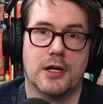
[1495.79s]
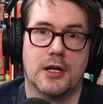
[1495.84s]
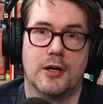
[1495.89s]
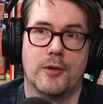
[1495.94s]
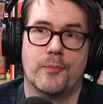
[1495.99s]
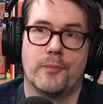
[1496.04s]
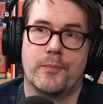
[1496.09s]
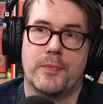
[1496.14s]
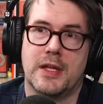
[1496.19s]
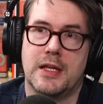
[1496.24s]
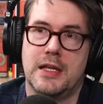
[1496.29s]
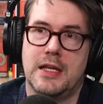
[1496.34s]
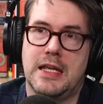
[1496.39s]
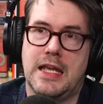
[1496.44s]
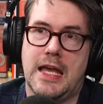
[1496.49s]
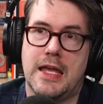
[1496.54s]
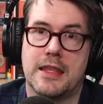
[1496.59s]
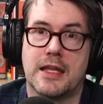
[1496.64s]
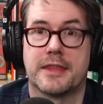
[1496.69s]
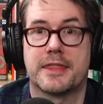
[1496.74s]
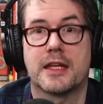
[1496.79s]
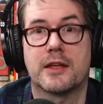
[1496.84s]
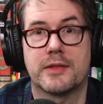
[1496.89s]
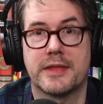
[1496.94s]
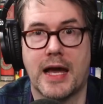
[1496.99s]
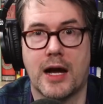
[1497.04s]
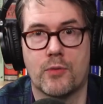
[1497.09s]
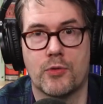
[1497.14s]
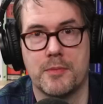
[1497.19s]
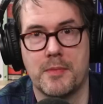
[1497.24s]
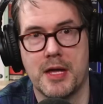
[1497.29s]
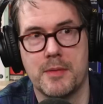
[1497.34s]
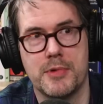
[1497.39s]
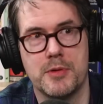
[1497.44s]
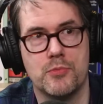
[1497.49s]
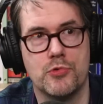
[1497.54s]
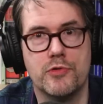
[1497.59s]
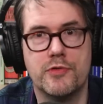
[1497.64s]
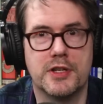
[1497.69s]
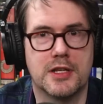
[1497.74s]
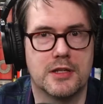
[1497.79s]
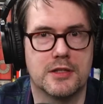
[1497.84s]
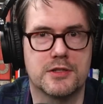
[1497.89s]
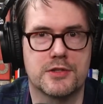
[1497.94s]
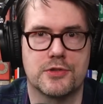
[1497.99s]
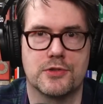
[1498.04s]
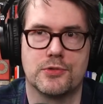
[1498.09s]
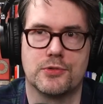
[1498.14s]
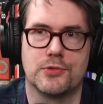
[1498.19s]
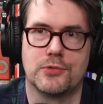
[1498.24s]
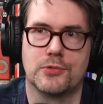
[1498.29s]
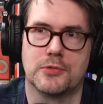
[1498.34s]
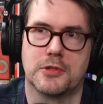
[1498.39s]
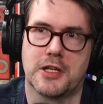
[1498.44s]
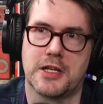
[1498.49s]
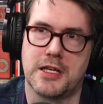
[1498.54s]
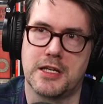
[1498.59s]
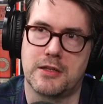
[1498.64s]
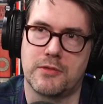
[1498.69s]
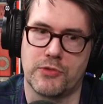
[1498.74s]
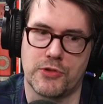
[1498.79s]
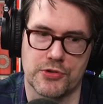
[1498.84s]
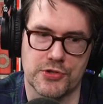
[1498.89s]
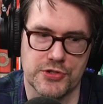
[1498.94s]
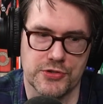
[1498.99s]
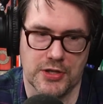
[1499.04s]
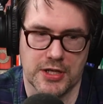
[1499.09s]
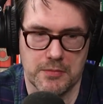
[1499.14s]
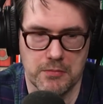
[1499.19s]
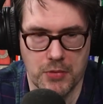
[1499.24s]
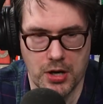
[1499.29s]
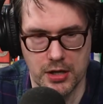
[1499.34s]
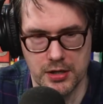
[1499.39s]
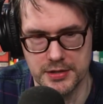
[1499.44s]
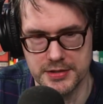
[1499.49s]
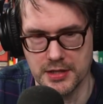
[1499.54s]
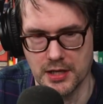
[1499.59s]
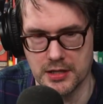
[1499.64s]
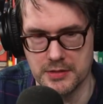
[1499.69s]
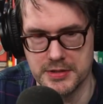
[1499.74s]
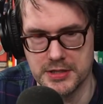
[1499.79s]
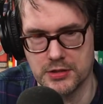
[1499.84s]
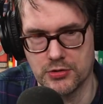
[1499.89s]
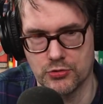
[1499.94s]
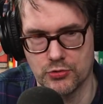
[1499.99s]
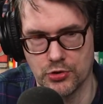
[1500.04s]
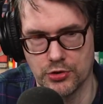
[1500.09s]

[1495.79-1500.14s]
Um, and I think now we may be moving into like, there's like monotonic